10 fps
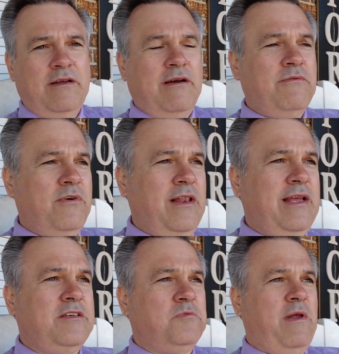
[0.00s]
I really
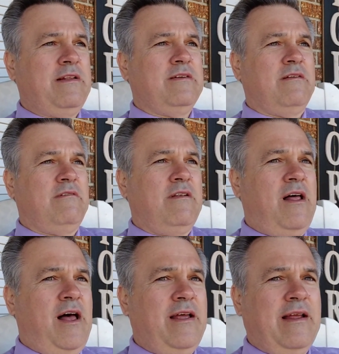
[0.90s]
expected a
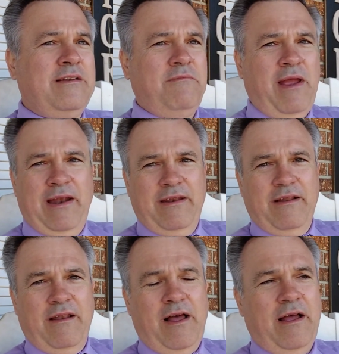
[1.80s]
lot. I demanded a
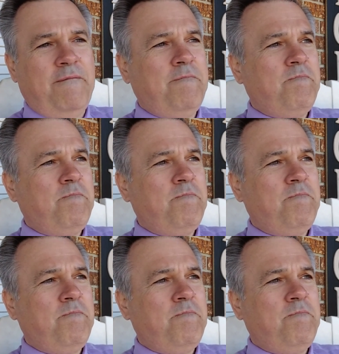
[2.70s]
lot.